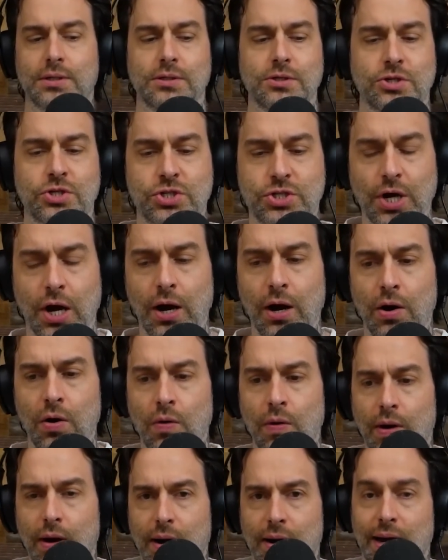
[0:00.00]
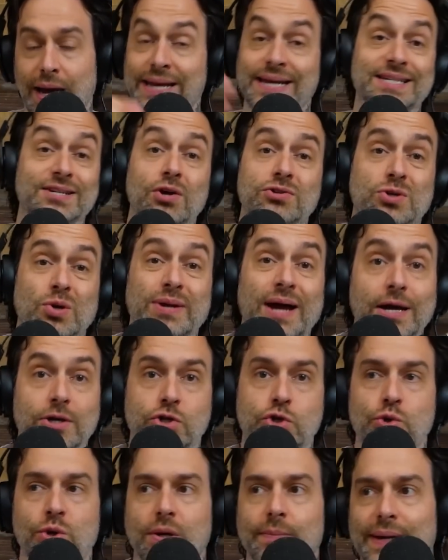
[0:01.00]
So, and he's also not
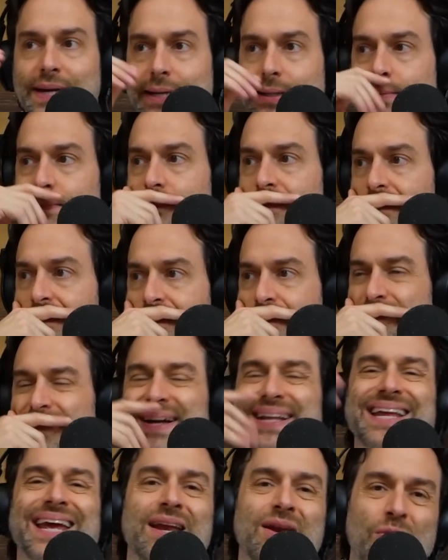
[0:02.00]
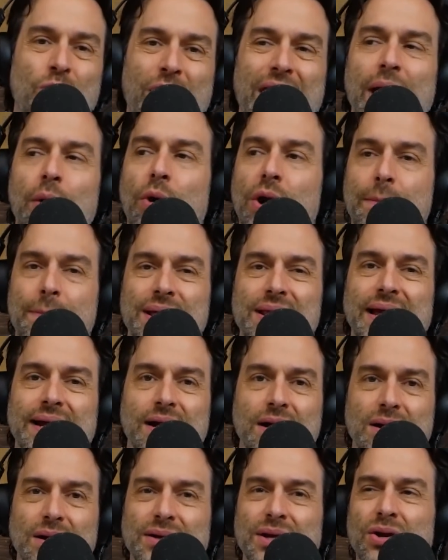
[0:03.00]
shooting me. But in a way, I want to be
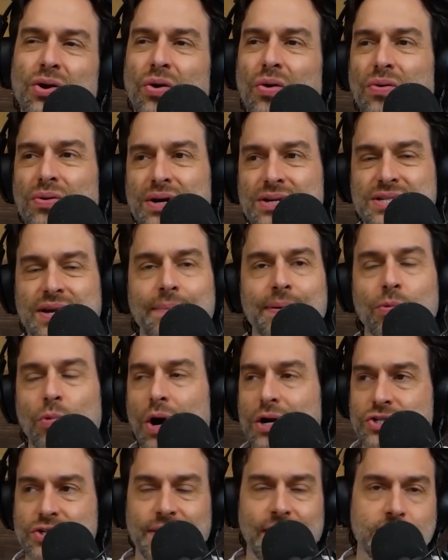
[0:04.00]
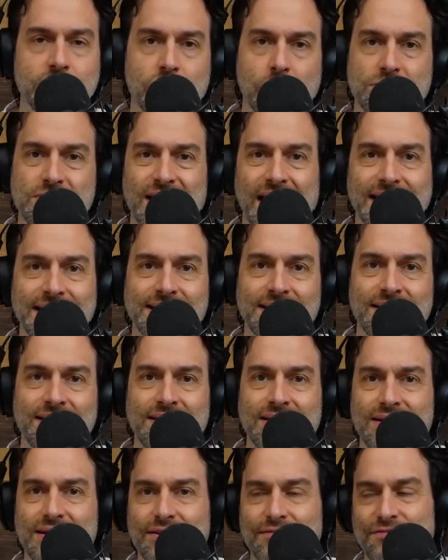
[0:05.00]
like a, you know, because I've been watching that show
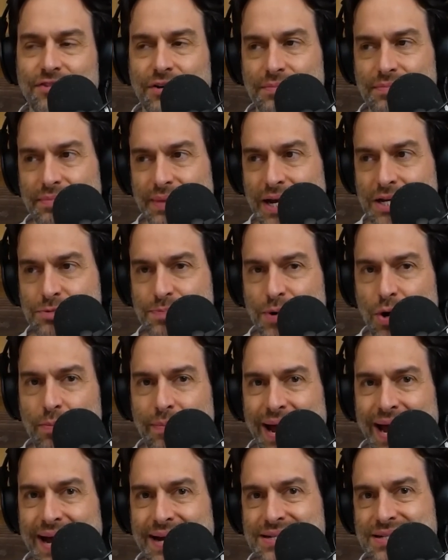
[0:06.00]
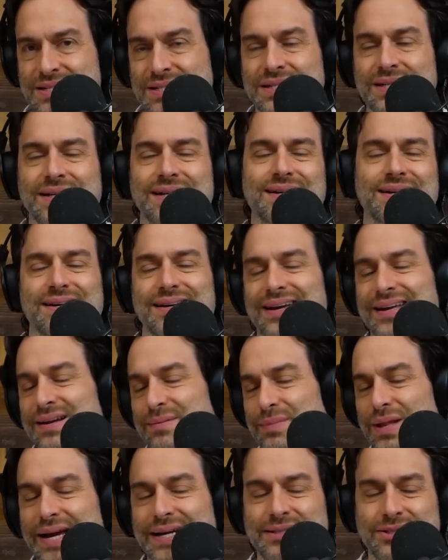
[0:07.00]
Titan from HBO Max. And
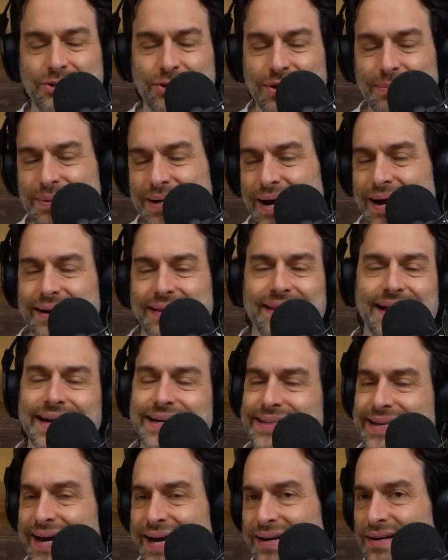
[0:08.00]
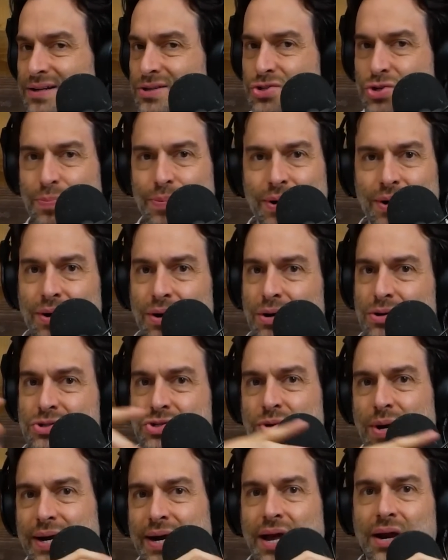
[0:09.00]
I'm like, dude, I'm kind of like that, a superhero.
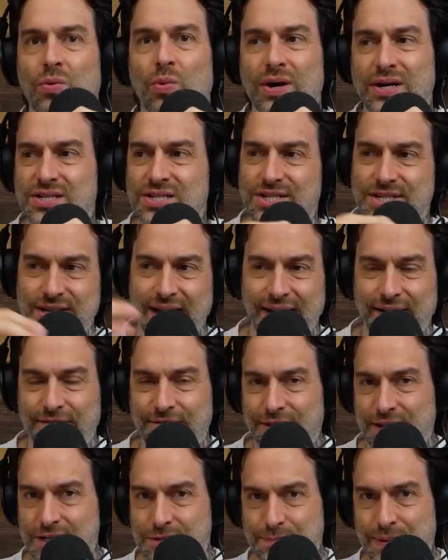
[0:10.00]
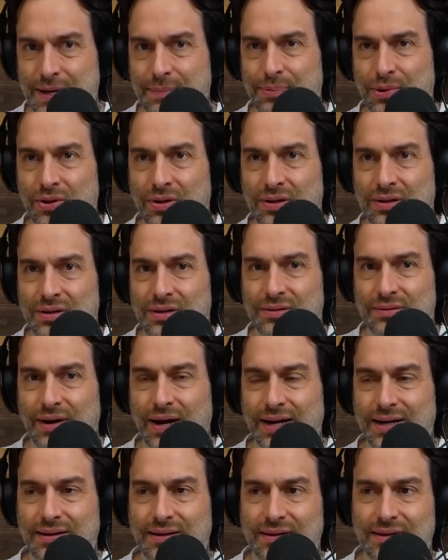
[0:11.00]
So I kind of want to save these people,
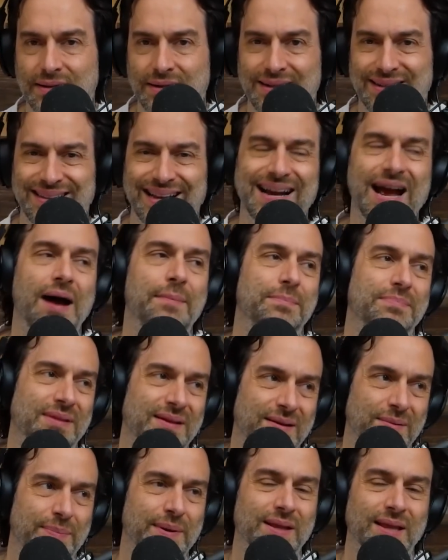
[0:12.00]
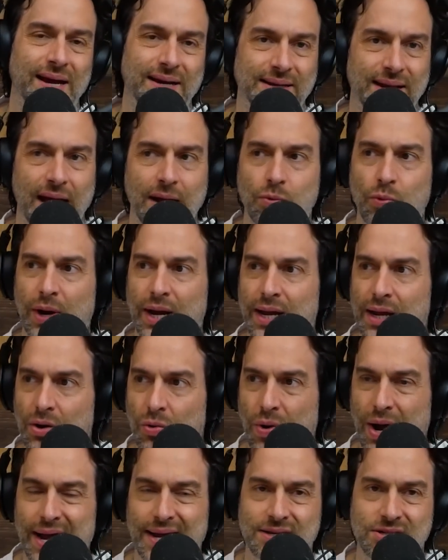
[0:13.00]
right? Like I'm a little bit like Nightwing in
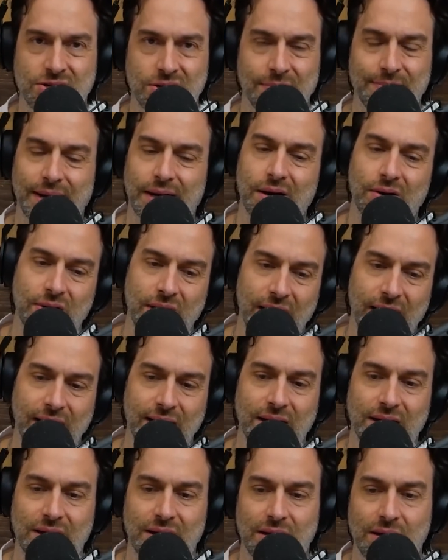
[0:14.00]
a way. So I'm like, okay.